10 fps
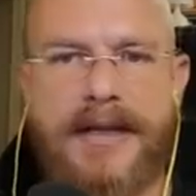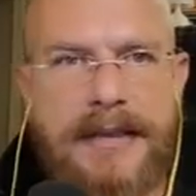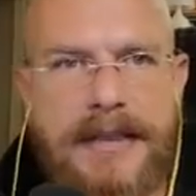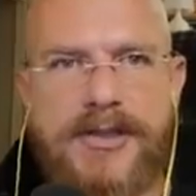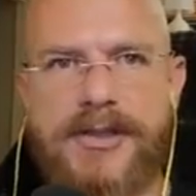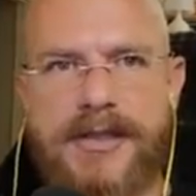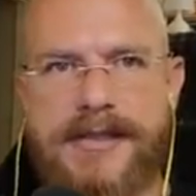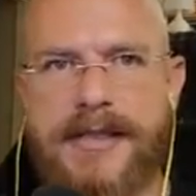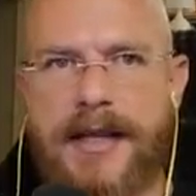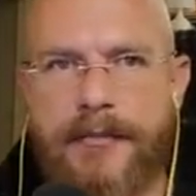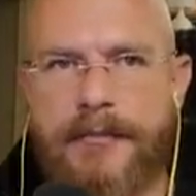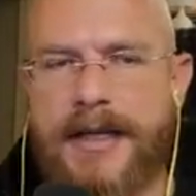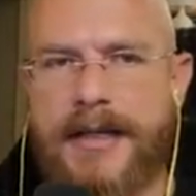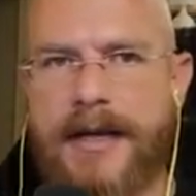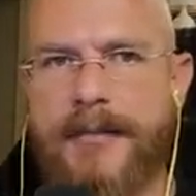at least she said it
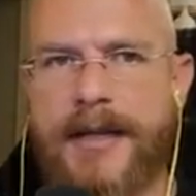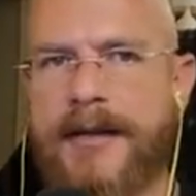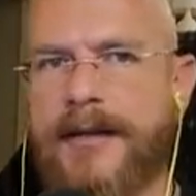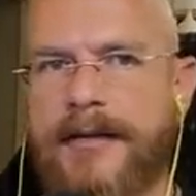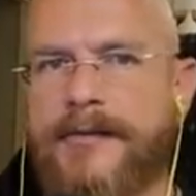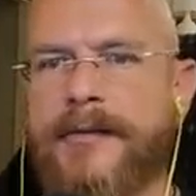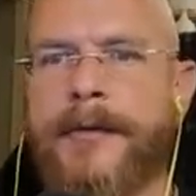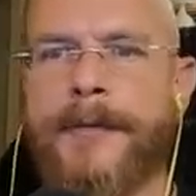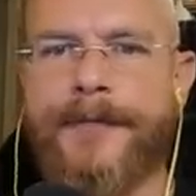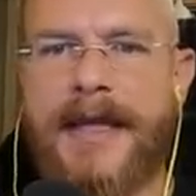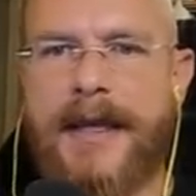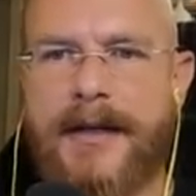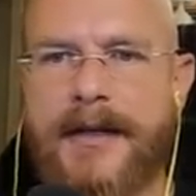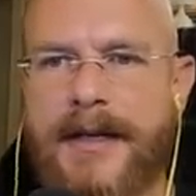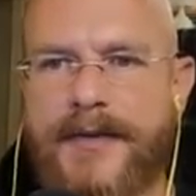might not have been his,
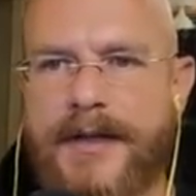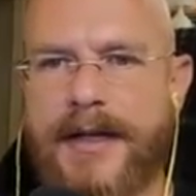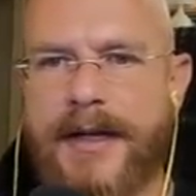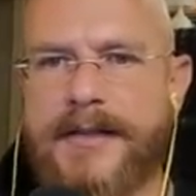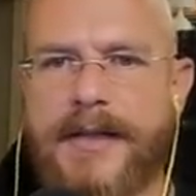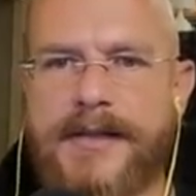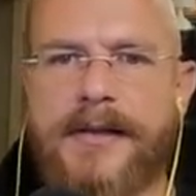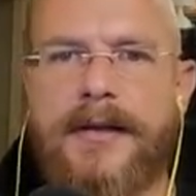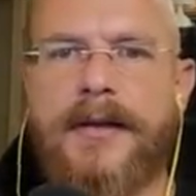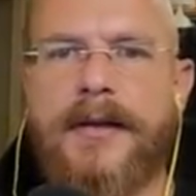and he got the DNA test.